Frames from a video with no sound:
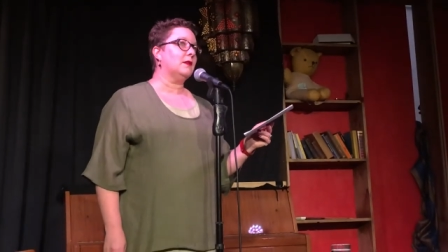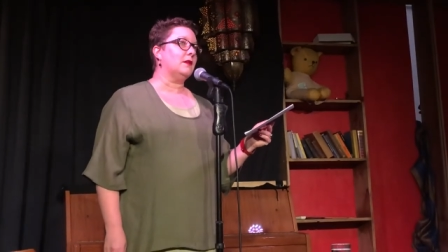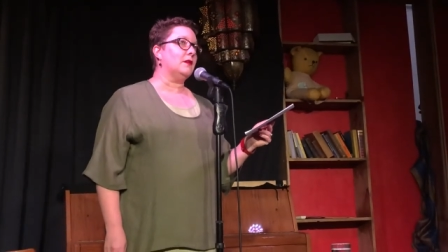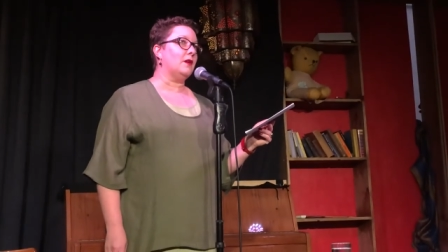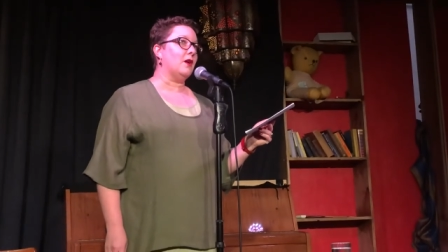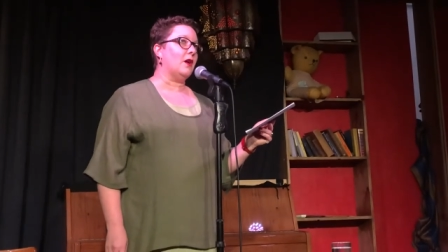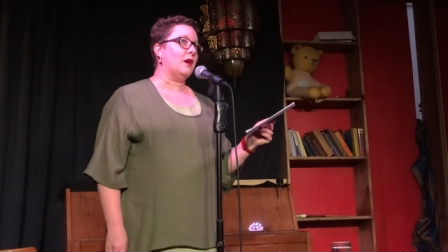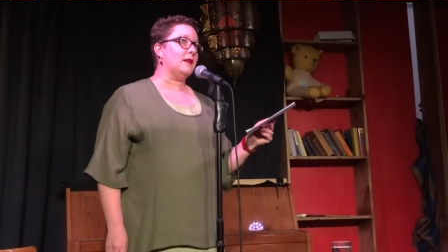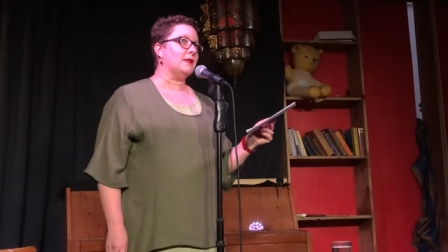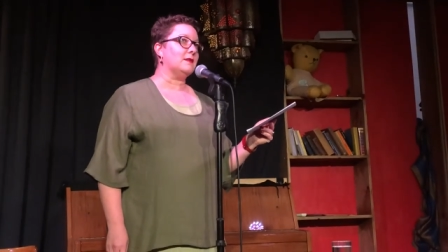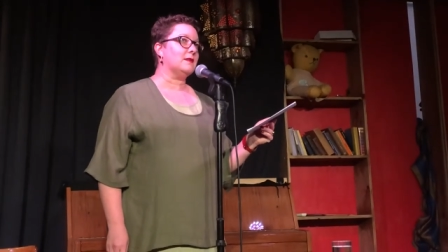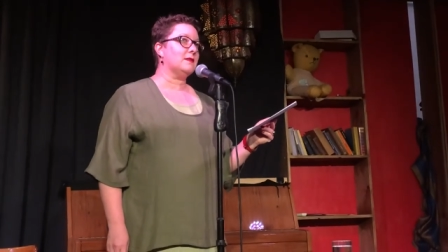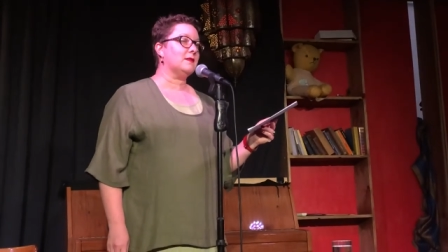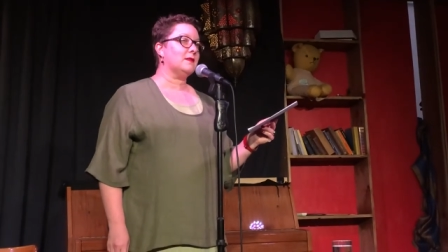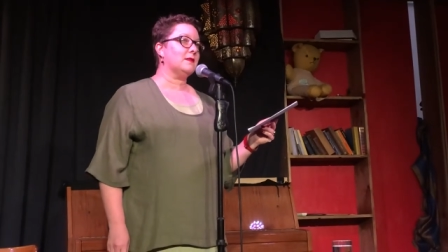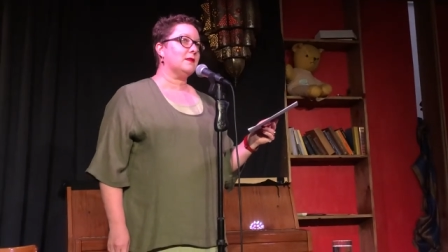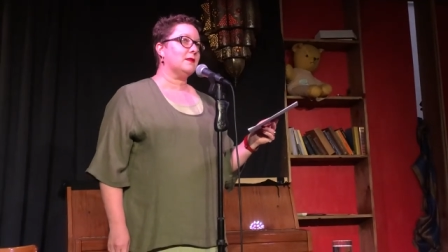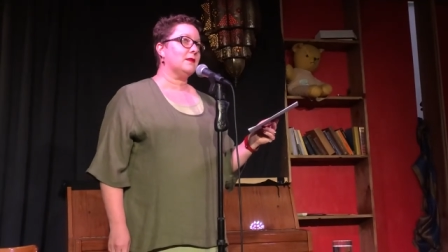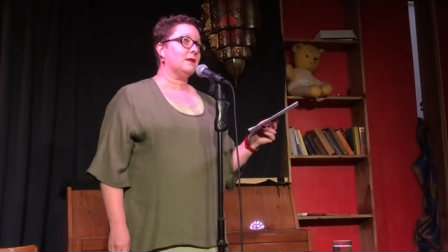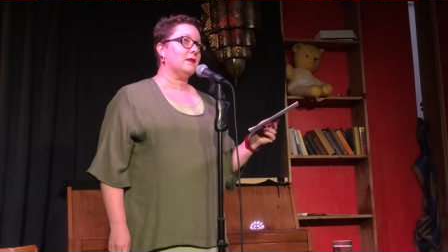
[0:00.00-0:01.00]

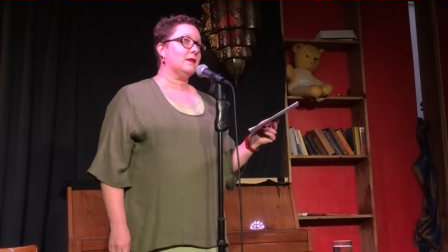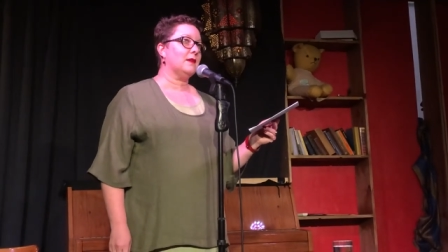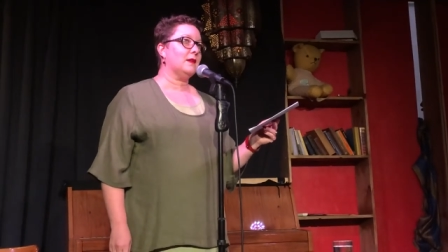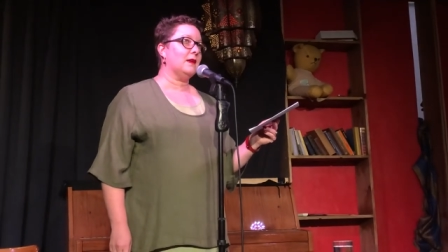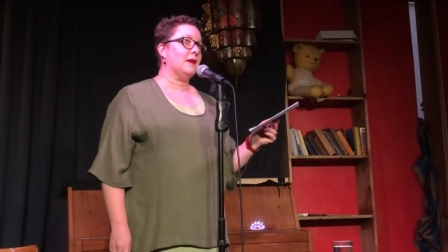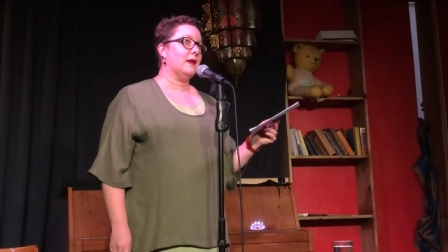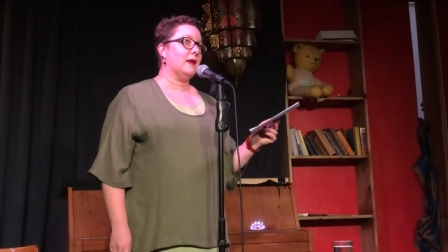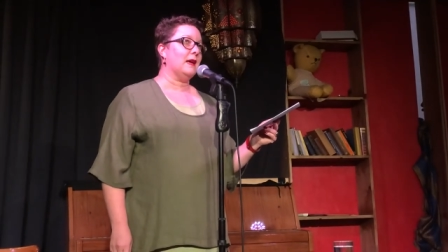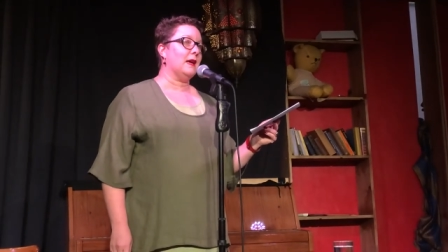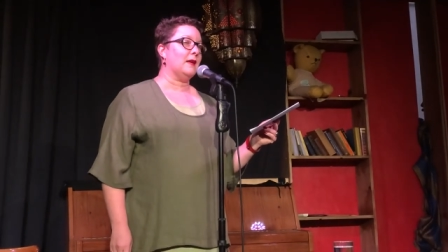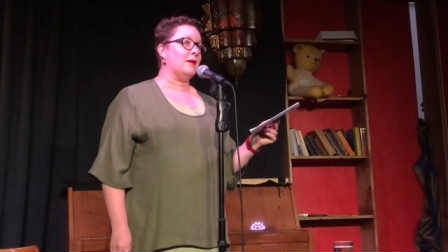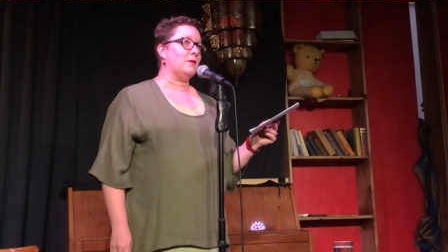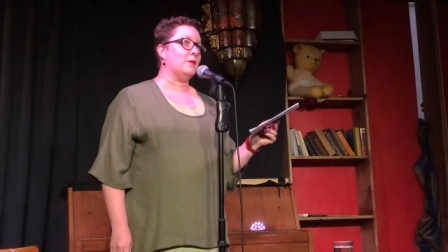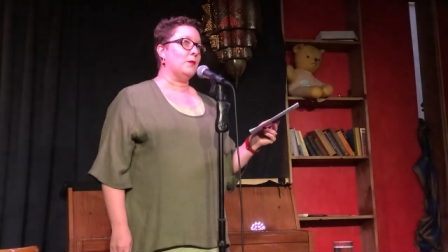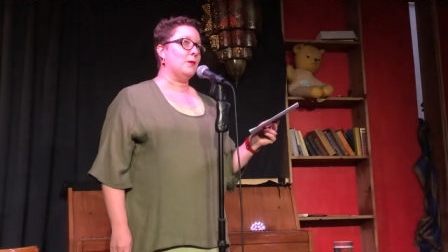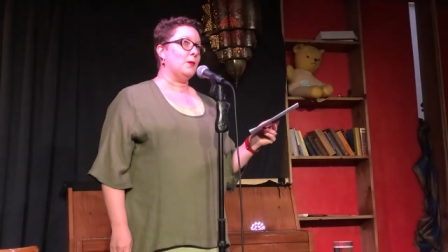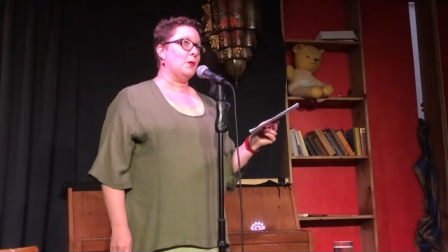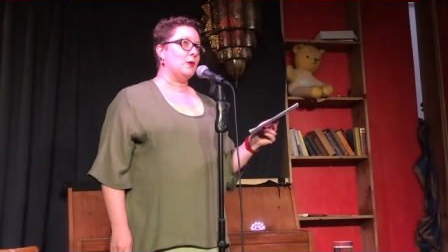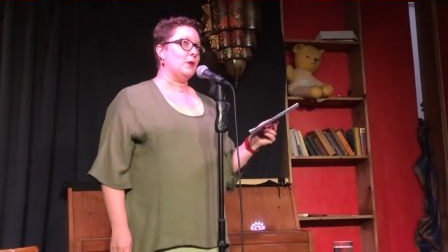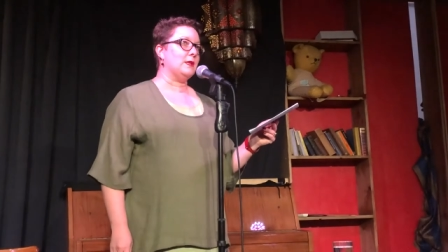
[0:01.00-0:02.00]
nice
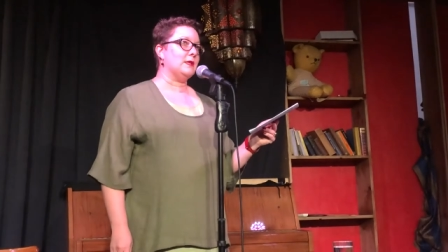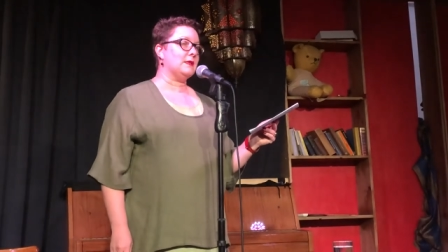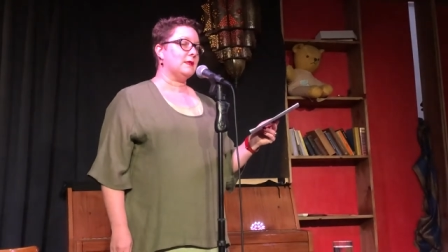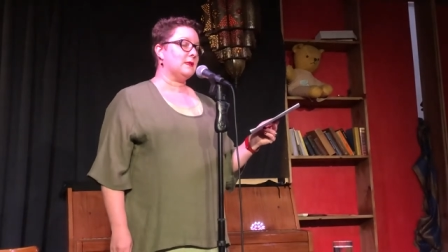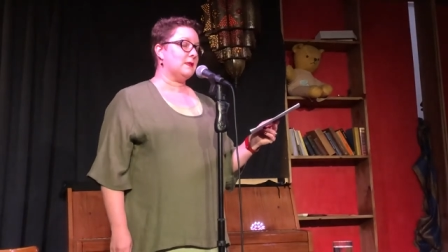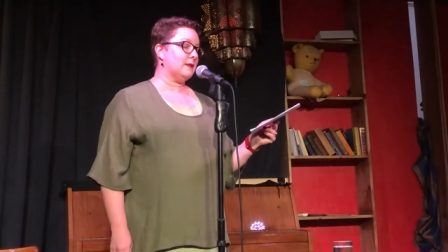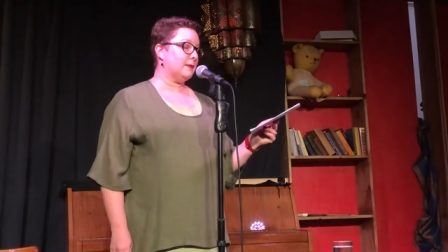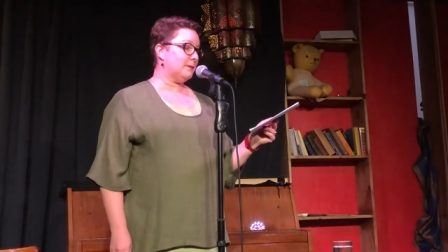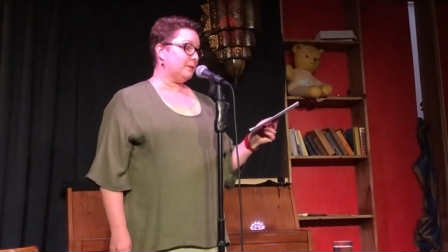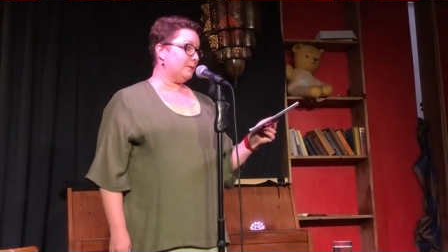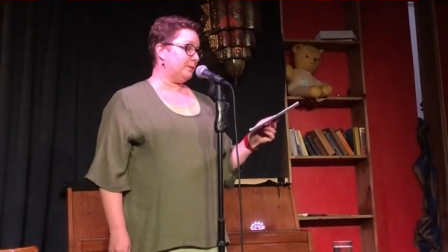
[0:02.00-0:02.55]
and moist.